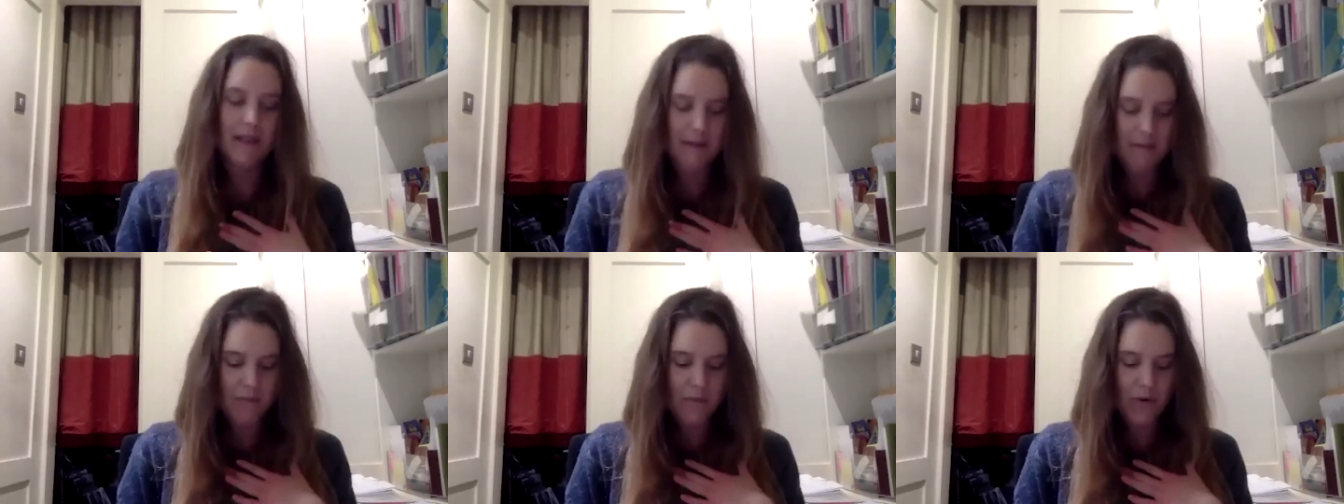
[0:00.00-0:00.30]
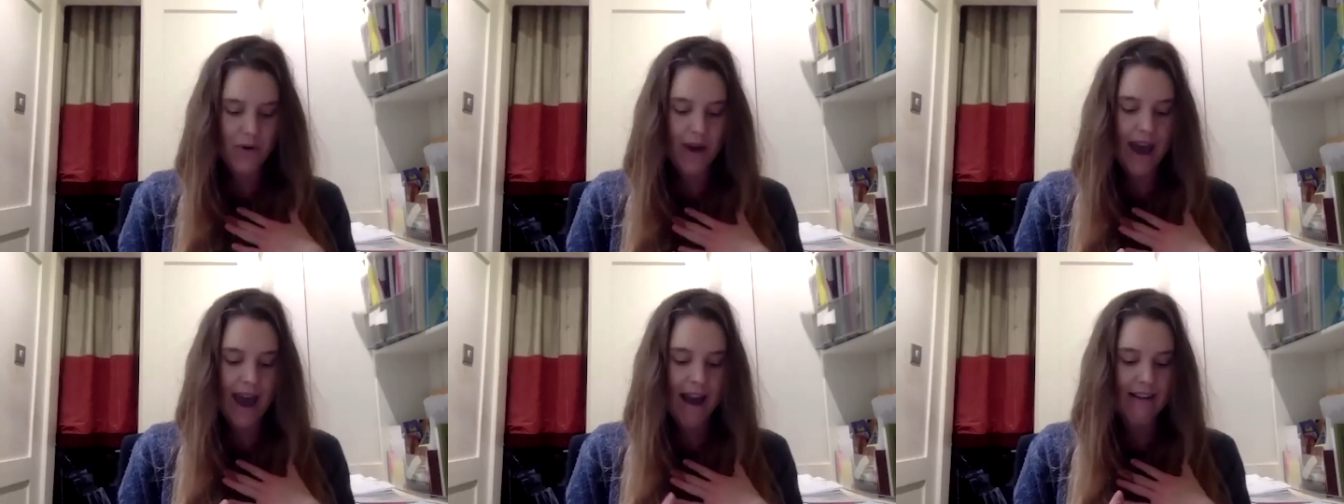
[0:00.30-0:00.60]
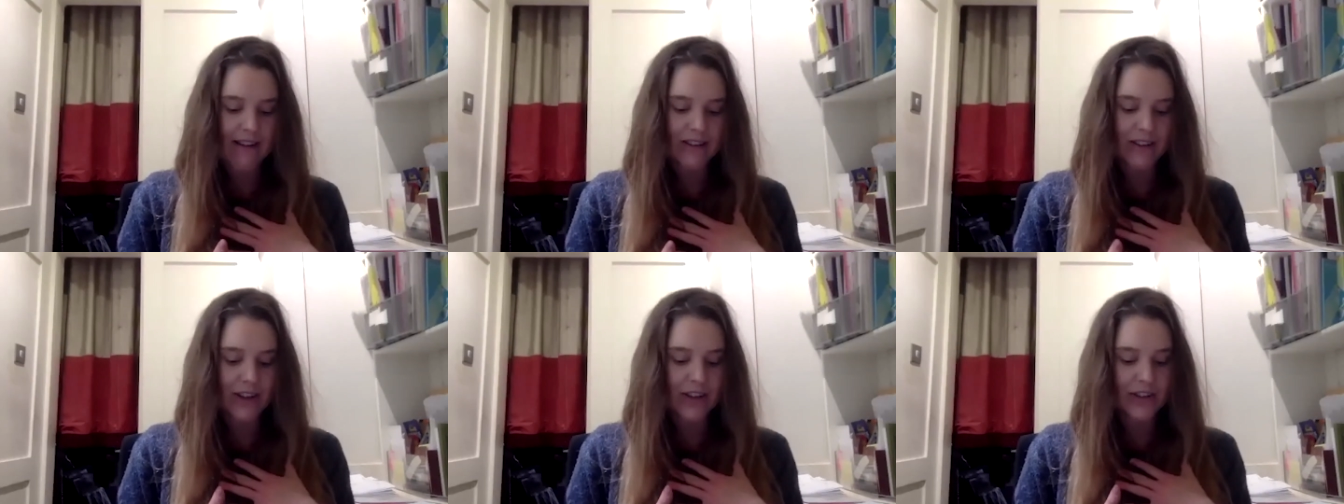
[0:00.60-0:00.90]
more
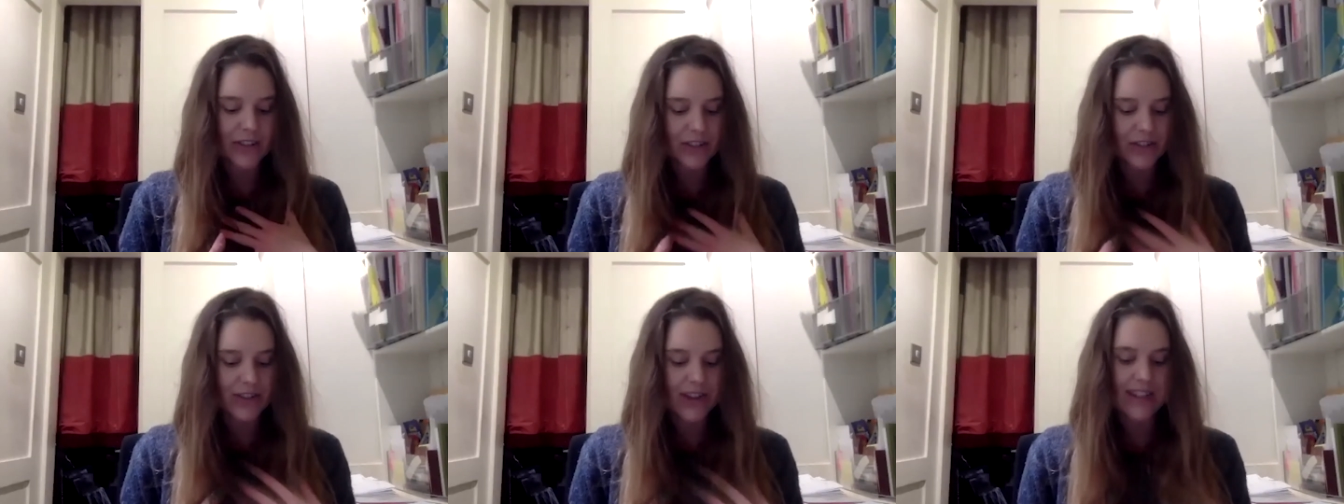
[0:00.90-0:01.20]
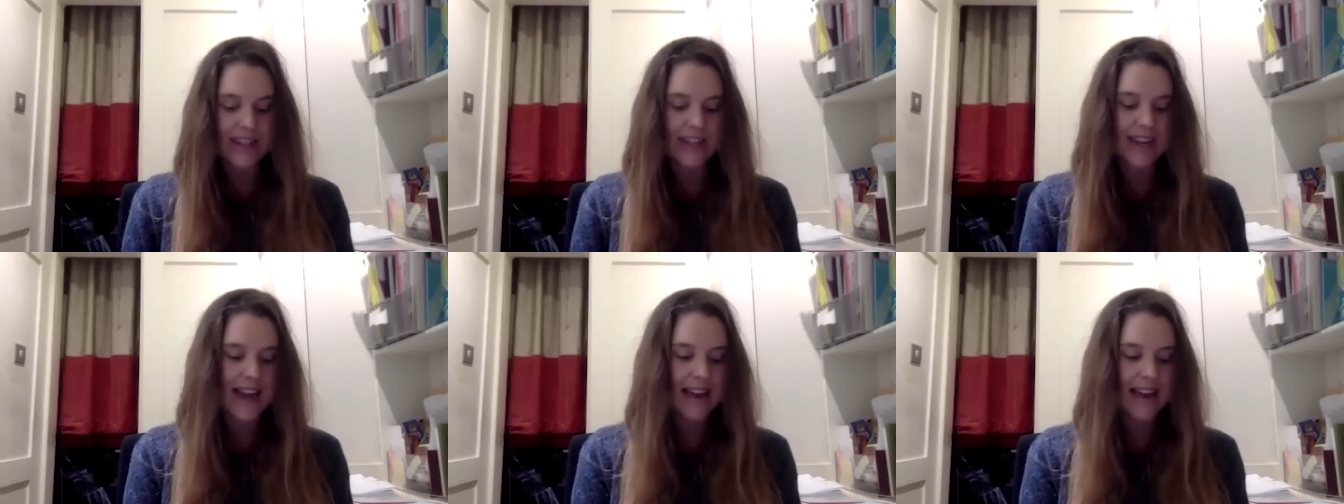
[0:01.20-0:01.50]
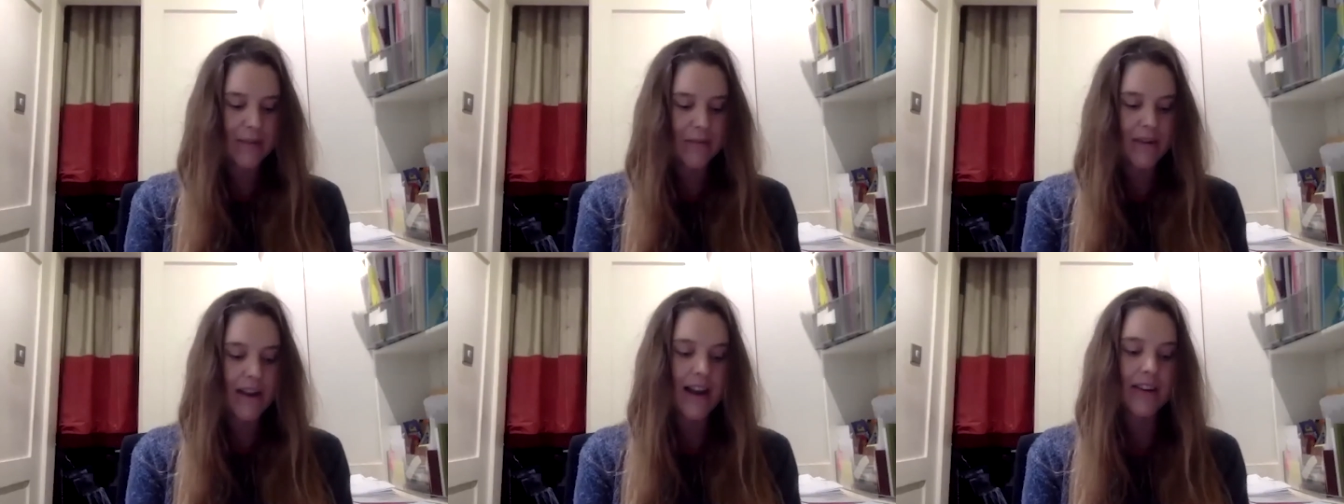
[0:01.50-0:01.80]
air is concentrated here.
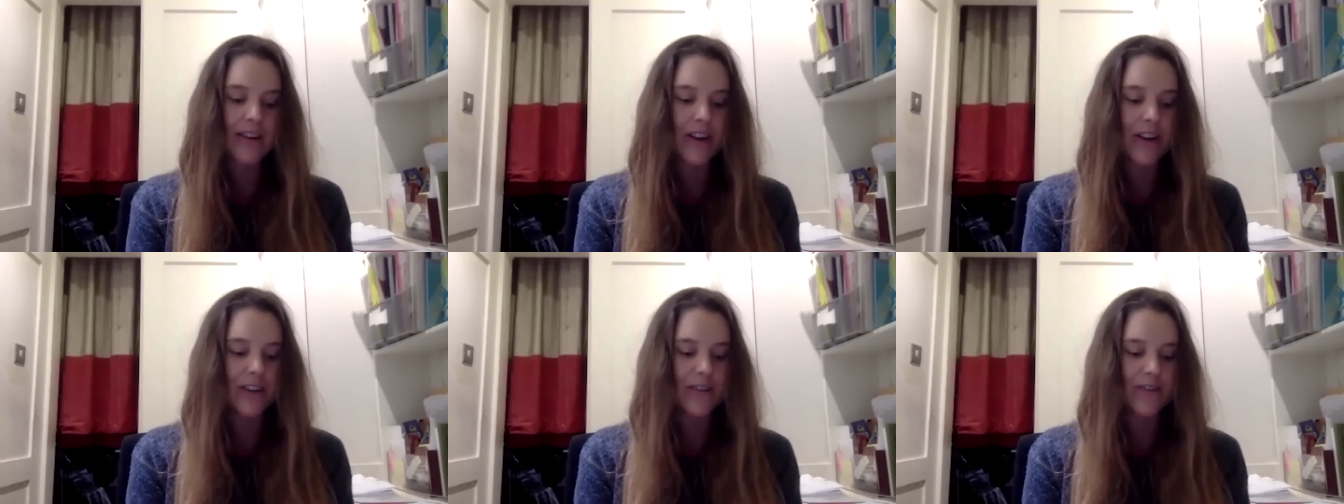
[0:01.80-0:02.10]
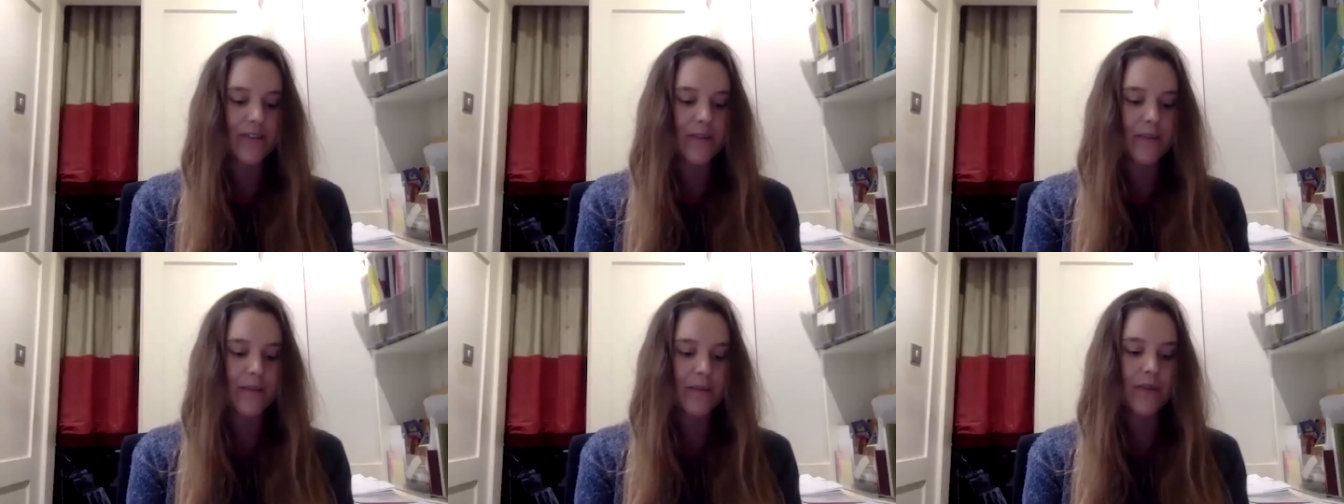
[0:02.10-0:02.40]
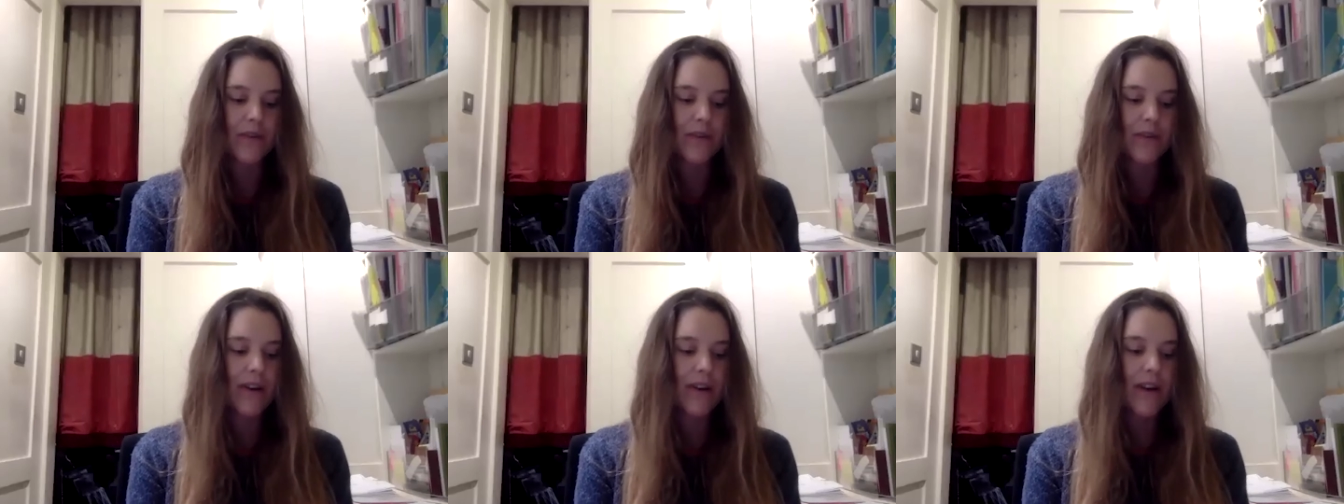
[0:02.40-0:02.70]
The blood goes from
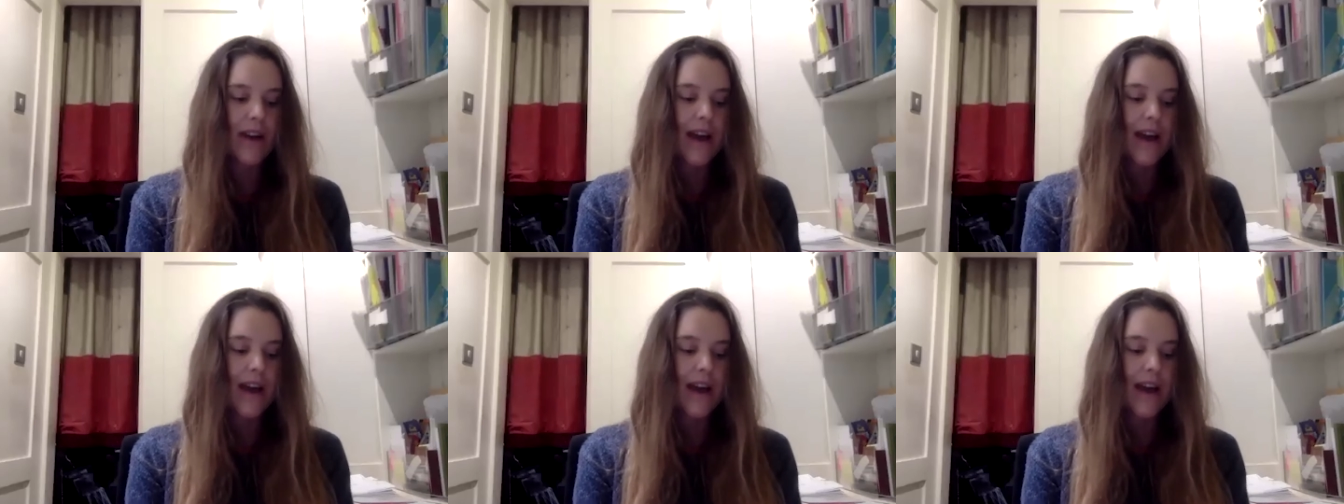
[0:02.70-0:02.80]
your